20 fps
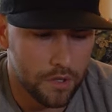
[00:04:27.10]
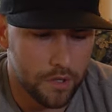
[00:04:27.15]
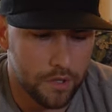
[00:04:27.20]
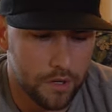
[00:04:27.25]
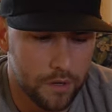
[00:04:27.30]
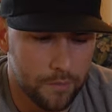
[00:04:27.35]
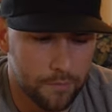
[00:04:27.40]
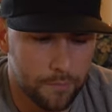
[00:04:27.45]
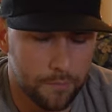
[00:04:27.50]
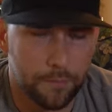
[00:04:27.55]

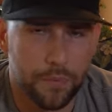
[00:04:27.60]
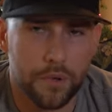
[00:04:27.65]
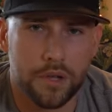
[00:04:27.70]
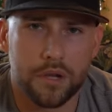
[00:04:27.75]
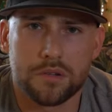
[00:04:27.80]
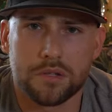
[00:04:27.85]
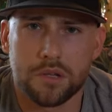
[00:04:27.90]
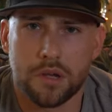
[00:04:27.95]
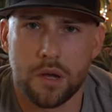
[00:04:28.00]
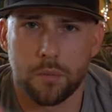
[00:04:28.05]
Um, but
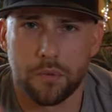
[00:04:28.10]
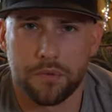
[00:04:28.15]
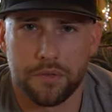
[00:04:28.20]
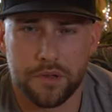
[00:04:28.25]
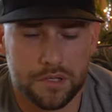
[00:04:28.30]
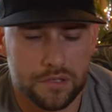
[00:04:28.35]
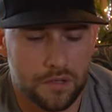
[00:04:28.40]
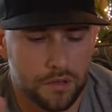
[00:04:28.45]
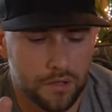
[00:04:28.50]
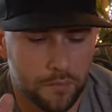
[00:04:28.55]
here's a couple
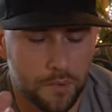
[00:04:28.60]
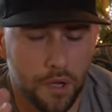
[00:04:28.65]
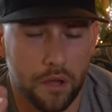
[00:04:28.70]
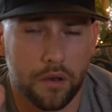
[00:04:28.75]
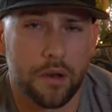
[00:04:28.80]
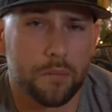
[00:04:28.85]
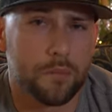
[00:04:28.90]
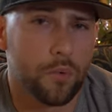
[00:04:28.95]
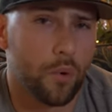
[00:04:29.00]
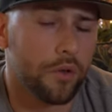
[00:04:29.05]
things to think
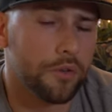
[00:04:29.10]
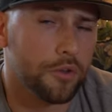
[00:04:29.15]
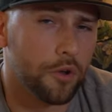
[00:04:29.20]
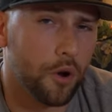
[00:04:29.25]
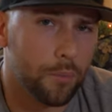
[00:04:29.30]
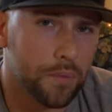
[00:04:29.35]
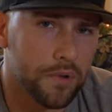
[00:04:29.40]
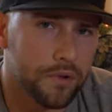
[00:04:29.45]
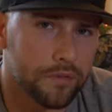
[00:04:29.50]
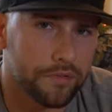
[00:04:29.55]
about. Number one,
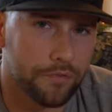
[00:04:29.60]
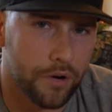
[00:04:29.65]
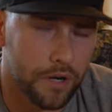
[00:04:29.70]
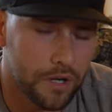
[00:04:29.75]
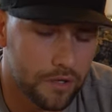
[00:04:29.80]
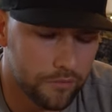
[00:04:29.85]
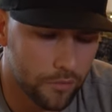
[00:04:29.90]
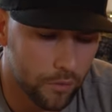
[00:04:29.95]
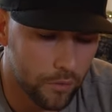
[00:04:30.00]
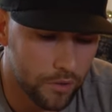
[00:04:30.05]
don't be
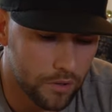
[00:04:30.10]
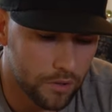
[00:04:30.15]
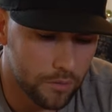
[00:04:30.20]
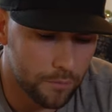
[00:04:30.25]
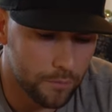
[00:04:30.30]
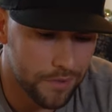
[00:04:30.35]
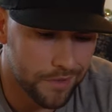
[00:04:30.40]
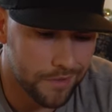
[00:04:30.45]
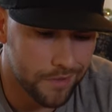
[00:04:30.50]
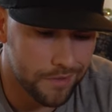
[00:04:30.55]
afraid of
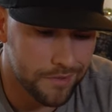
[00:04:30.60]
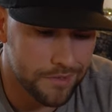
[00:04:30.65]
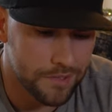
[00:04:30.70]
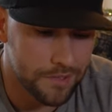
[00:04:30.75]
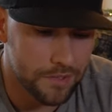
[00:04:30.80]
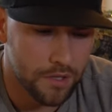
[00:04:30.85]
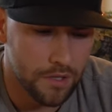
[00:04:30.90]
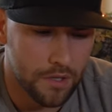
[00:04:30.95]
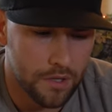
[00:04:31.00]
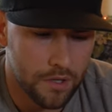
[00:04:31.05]
oil,
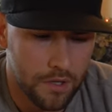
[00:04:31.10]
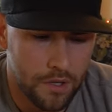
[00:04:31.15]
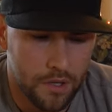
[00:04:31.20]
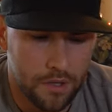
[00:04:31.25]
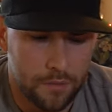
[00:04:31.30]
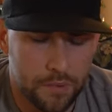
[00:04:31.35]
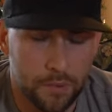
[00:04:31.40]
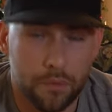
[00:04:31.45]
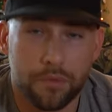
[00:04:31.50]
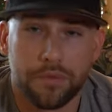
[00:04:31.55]
because
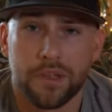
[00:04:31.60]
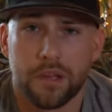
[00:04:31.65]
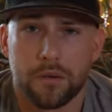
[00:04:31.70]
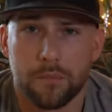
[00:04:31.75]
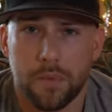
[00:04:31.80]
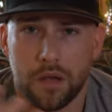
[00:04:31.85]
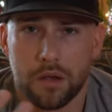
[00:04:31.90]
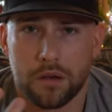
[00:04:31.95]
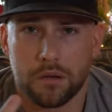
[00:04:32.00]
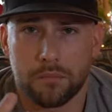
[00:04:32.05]
people think
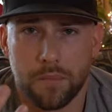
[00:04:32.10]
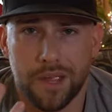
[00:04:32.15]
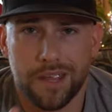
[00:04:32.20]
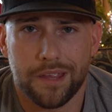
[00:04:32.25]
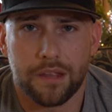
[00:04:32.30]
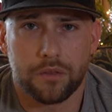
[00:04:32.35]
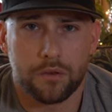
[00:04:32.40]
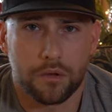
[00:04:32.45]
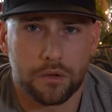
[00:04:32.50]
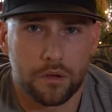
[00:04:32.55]
about it
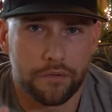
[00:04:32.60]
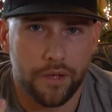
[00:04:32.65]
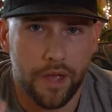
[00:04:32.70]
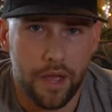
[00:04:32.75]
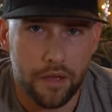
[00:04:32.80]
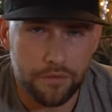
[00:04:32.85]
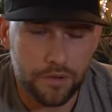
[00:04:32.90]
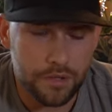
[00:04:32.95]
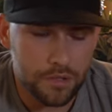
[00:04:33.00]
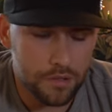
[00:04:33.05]
making their glove
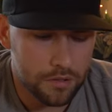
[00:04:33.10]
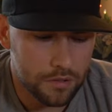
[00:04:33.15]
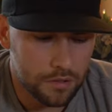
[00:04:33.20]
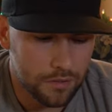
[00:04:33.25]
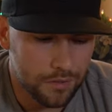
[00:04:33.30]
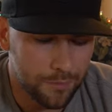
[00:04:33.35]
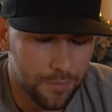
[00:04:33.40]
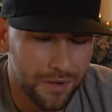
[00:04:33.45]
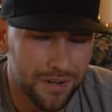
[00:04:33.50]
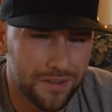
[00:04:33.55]
heavy,
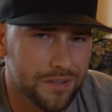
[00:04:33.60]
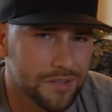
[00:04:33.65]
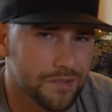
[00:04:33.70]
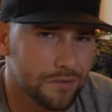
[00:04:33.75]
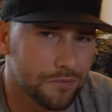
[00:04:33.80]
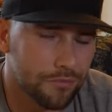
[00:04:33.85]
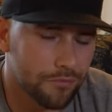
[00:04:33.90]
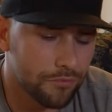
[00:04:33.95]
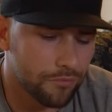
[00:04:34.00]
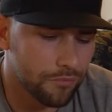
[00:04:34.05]
but it
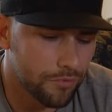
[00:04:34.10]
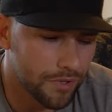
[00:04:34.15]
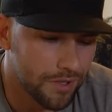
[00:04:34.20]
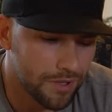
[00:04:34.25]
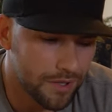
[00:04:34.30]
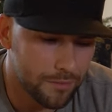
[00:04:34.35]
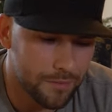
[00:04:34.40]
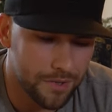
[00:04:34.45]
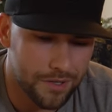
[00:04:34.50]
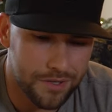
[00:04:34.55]
doesn't
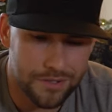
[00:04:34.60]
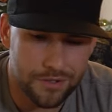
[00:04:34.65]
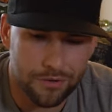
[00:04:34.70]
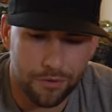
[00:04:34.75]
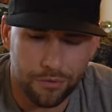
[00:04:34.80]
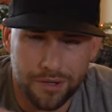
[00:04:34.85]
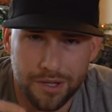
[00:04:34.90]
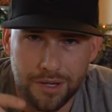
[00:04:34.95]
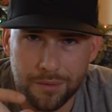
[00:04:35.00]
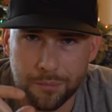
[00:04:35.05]
really, because
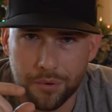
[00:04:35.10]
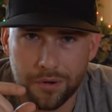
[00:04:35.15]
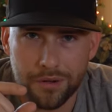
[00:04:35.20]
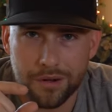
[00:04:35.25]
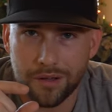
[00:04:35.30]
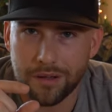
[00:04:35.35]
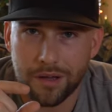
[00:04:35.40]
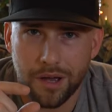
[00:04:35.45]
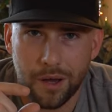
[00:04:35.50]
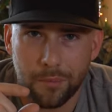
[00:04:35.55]
you're only going to
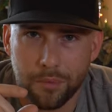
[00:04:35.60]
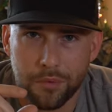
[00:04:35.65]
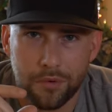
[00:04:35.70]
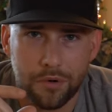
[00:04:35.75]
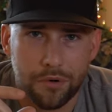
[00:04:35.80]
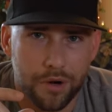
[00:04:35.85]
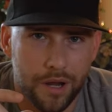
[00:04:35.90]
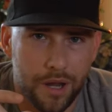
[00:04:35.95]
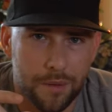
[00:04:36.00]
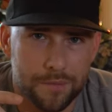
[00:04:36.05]
put a couple
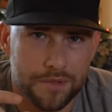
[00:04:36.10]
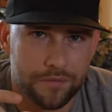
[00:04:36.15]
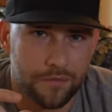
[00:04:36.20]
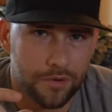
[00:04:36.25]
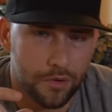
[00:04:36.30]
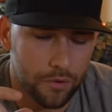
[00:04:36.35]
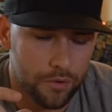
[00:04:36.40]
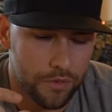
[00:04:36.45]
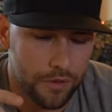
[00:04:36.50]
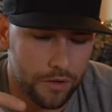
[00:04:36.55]
grams of
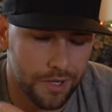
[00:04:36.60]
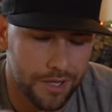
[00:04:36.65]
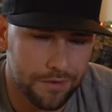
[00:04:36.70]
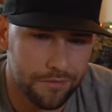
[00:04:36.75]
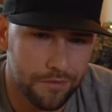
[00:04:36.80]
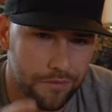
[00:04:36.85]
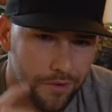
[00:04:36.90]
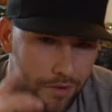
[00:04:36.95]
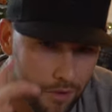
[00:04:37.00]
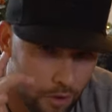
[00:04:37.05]
it on there.
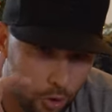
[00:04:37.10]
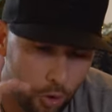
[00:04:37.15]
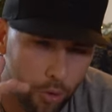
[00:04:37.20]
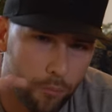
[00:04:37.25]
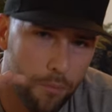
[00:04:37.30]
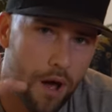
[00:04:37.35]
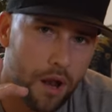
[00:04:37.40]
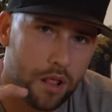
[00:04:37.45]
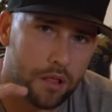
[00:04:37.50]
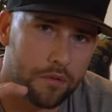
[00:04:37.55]
Even if you had a
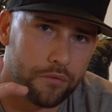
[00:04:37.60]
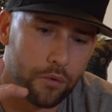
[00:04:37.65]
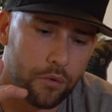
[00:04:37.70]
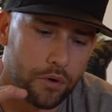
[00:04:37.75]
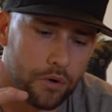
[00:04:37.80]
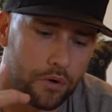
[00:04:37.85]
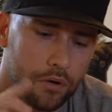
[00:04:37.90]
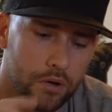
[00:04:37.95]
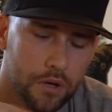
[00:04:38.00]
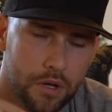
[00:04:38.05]
whole bottle of
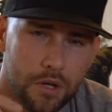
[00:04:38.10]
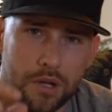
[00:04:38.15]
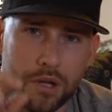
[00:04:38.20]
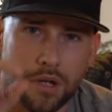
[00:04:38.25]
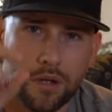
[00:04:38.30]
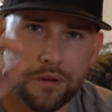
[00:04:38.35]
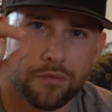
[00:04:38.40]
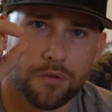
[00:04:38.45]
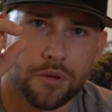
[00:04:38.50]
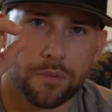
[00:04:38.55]
oil,
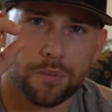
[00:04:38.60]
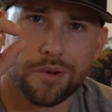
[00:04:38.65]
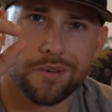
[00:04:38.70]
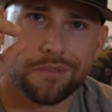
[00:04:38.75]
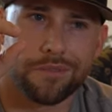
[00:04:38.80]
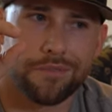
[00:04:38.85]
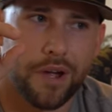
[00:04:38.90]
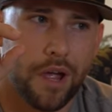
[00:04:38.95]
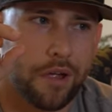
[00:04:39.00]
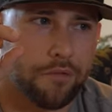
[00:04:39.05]
if you're only
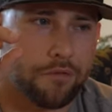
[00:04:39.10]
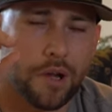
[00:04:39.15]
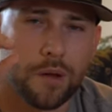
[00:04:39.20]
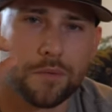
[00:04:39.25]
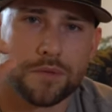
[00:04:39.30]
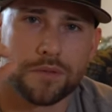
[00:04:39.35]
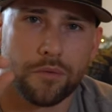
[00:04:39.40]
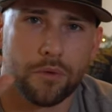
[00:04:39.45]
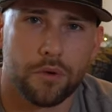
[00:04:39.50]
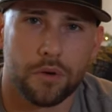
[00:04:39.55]
putting five
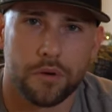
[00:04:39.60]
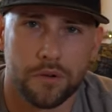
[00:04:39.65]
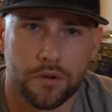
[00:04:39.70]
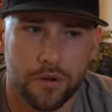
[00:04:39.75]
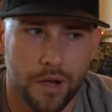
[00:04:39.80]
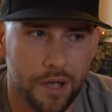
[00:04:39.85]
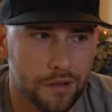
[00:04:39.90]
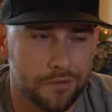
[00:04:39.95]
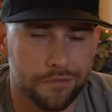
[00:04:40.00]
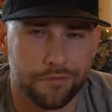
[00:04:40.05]
grams of oil,
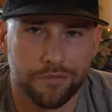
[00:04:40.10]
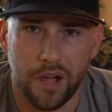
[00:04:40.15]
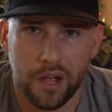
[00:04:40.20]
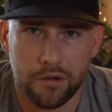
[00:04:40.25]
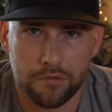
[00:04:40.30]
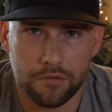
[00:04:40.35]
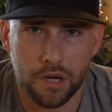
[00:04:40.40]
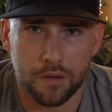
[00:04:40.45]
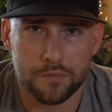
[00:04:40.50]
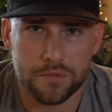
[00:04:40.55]
you're adding
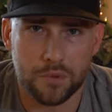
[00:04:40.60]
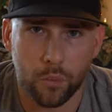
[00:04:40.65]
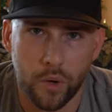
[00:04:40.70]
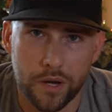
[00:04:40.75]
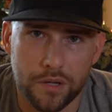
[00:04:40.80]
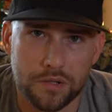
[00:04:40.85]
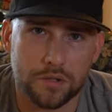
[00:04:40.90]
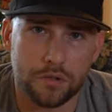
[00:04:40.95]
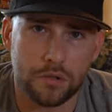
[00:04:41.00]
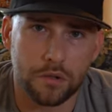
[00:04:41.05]
five grams of
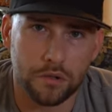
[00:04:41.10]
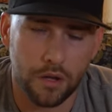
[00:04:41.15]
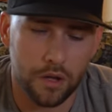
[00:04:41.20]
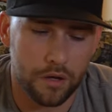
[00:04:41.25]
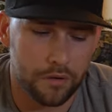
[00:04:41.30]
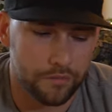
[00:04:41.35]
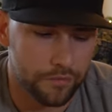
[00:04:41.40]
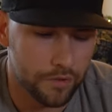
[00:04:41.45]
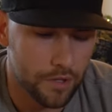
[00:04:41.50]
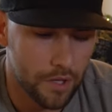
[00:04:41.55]
weight to your
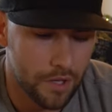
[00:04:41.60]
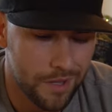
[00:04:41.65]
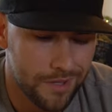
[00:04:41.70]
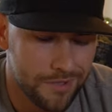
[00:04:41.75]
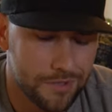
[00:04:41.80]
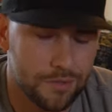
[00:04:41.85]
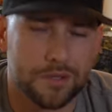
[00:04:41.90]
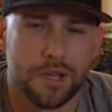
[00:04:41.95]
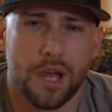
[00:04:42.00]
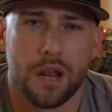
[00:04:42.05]
glove.
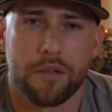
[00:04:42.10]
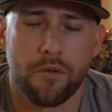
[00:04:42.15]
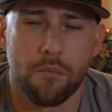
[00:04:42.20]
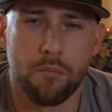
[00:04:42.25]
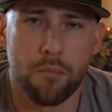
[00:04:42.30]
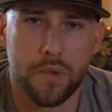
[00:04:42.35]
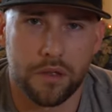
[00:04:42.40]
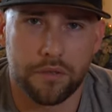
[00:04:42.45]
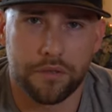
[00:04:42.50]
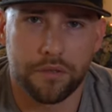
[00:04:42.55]
So it's kind of a
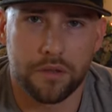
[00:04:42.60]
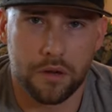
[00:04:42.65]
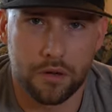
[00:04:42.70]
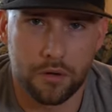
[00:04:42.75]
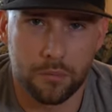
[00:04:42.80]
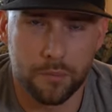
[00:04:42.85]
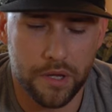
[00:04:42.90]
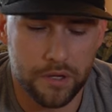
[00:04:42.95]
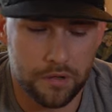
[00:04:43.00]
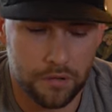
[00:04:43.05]
myth that
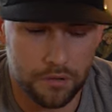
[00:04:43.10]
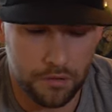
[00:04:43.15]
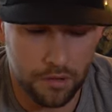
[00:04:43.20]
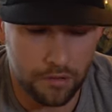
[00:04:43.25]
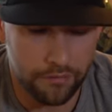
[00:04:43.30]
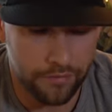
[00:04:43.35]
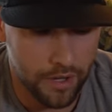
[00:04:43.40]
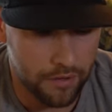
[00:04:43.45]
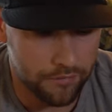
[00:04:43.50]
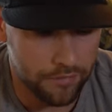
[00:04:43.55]
it'll make your
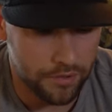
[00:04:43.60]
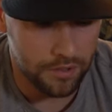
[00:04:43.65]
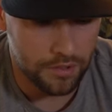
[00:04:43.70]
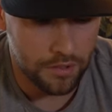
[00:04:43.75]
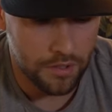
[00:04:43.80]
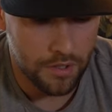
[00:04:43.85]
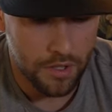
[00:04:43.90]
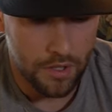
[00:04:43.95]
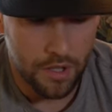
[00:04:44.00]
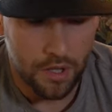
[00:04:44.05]
glove
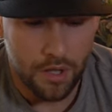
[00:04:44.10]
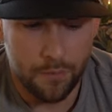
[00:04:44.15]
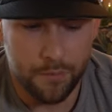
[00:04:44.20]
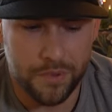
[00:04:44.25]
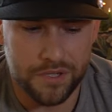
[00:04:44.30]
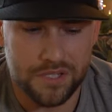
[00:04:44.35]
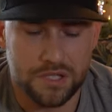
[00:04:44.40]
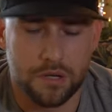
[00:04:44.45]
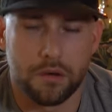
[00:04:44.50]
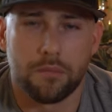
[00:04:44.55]
heavy.
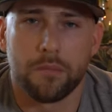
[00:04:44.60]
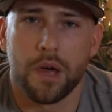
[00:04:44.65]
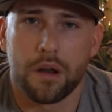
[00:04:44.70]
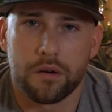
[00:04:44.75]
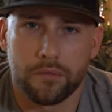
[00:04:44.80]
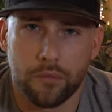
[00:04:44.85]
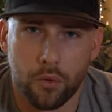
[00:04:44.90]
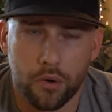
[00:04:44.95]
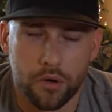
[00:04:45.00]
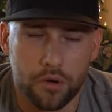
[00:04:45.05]
But some
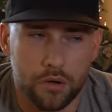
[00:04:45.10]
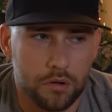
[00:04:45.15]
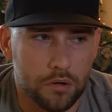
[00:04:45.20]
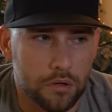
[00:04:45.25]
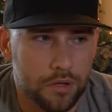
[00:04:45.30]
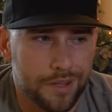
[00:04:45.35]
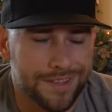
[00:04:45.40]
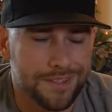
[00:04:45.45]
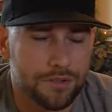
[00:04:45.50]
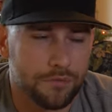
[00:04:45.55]
amount of
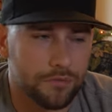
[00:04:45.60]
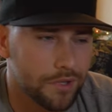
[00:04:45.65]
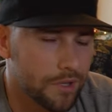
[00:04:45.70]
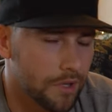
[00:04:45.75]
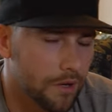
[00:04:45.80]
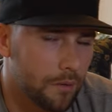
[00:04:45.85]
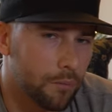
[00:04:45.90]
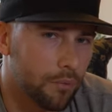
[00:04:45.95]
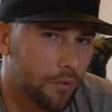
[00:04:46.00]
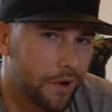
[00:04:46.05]
oil isn't really
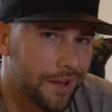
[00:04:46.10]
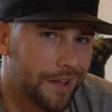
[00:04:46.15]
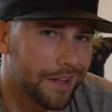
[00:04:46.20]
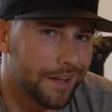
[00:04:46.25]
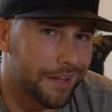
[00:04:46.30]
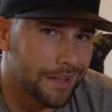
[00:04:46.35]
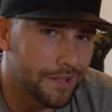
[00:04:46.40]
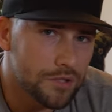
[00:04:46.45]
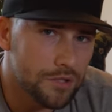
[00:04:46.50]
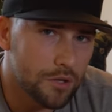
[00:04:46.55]
going to break
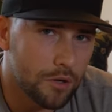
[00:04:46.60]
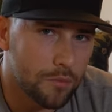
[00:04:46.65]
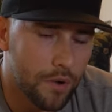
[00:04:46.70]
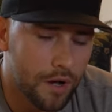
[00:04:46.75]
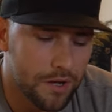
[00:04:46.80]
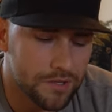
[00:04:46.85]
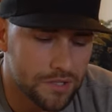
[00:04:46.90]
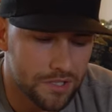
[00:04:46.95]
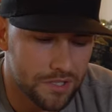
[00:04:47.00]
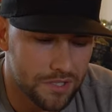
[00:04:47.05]
it in so
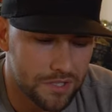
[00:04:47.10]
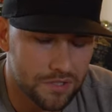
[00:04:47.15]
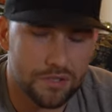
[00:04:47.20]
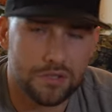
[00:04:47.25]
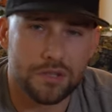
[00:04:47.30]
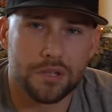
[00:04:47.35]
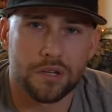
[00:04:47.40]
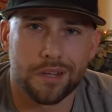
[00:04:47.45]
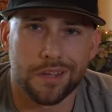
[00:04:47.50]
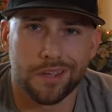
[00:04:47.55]
much as it's
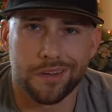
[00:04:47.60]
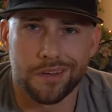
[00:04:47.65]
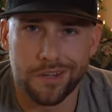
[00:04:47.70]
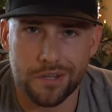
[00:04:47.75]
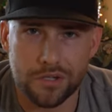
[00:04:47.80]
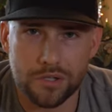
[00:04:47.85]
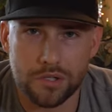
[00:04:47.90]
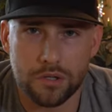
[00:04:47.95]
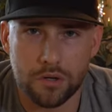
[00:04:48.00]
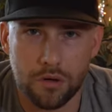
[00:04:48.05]
just going to
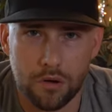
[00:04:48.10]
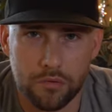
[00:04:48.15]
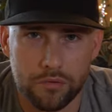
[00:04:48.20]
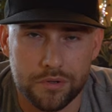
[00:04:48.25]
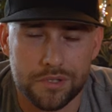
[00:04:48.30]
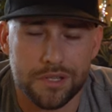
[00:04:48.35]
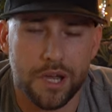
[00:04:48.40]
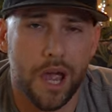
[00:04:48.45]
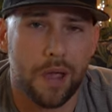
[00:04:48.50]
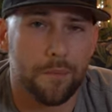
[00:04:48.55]
condition it
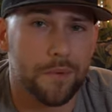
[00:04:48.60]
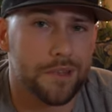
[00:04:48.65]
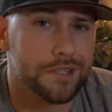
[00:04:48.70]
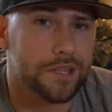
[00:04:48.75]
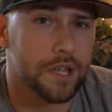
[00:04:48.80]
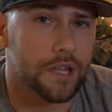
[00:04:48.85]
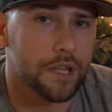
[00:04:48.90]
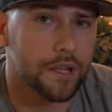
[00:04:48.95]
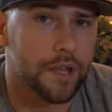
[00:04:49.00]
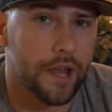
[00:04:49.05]
over time and
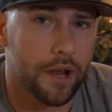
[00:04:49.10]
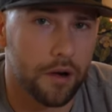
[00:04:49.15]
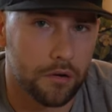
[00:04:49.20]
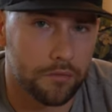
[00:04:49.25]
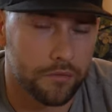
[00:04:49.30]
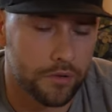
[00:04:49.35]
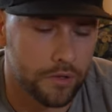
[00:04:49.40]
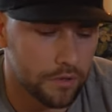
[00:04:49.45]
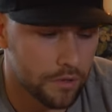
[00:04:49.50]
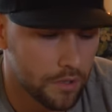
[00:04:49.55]
take care
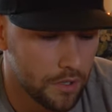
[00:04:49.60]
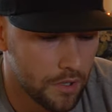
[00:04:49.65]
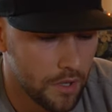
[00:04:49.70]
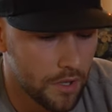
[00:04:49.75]
of it.